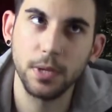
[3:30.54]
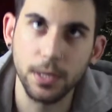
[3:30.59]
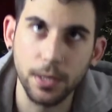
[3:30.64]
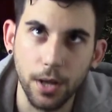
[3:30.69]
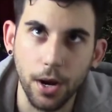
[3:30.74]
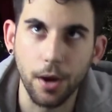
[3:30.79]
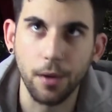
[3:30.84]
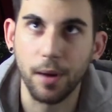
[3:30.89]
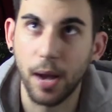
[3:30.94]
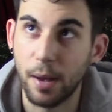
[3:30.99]
you
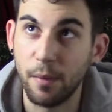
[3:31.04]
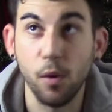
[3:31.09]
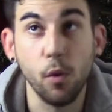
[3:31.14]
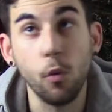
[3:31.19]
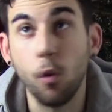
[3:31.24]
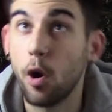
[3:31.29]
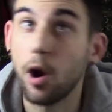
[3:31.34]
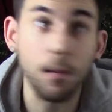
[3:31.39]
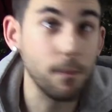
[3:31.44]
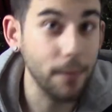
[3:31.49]
know, I'm a
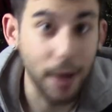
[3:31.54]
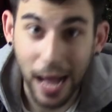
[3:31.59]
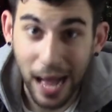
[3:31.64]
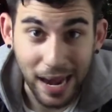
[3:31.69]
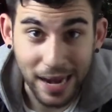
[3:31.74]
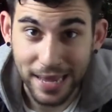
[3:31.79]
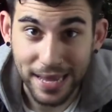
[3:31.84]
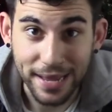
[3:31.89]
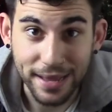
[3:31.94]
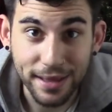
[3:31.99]
warm
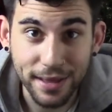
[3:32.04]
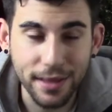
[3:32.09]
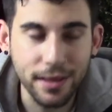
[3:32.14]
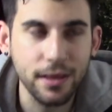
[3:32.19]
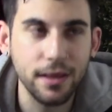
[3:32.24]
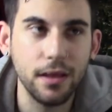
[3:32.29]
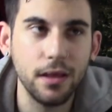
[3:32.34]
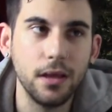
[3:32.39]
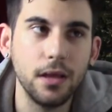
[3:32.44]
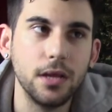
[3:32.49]
body,
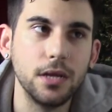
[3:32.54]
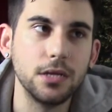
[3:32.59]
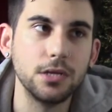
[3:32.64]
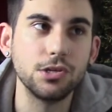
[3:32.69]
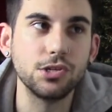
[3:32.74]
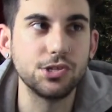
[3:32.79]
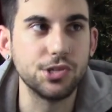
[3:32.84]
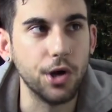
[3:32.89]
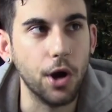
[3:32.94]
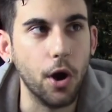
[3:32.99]

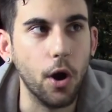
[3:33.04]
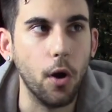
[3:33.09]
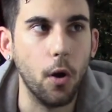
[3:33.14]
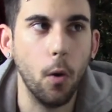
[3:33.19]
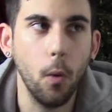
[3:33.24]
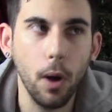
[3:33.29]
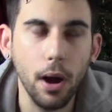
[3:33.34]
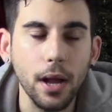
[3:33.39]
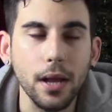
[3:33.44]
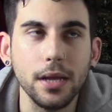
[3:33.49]

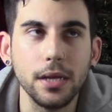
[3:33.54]
so...